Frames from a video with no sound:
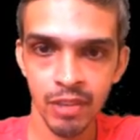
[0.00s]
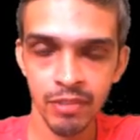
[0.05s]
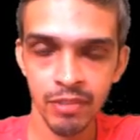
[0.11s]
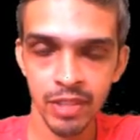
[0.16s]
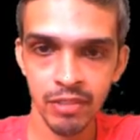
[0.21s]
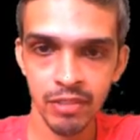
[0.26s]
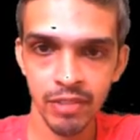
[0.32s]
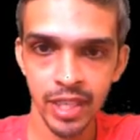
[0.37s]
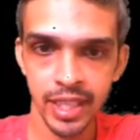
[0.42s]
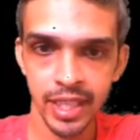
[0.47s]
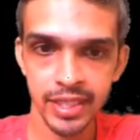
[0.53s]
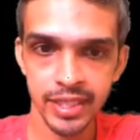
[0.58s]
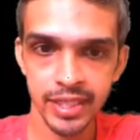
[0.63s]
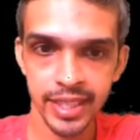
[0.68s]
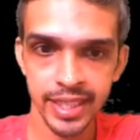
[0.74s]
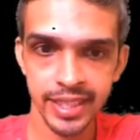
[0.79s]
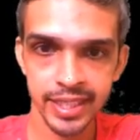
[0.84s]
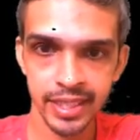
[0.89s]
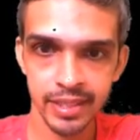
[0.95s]
with weight
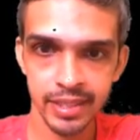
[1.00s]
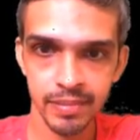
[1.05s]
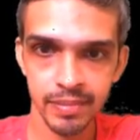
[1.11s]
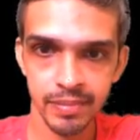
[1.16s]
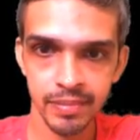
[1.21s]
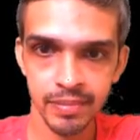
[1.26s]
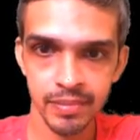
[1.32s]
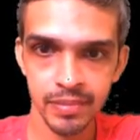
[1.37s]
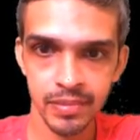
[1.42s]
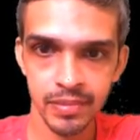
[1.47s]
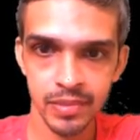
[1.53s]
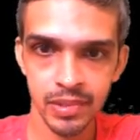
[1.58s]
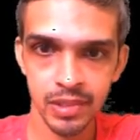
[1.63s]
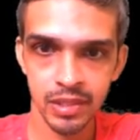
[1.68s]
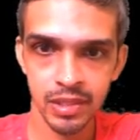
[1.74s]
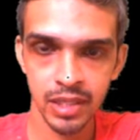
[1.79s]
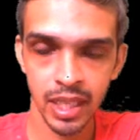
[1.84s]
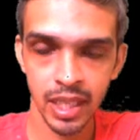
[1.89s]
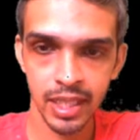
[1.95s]
6,
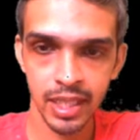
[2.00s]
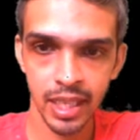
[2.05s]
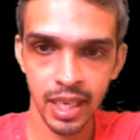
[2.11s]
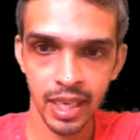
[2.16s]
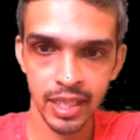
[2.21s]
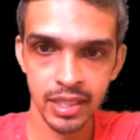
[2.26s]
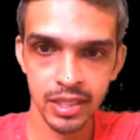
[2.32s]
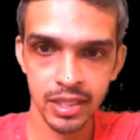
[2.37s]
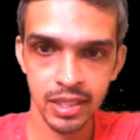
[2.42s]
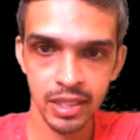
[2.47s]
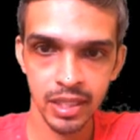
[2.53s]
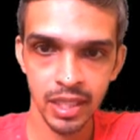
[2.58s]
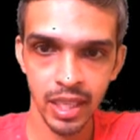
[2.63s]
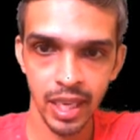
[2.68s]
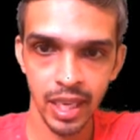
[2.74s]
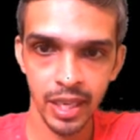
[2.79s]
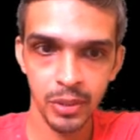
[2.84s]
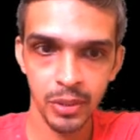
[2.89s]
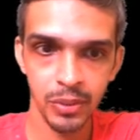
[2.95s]
that connects
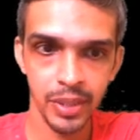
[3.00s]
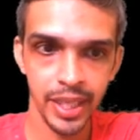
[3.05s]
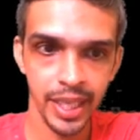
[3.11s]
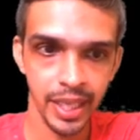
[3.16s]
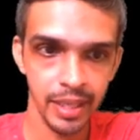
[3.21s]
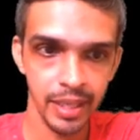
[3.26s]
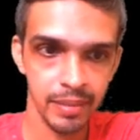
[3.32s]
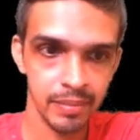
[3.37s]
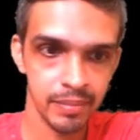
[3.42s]
A to D.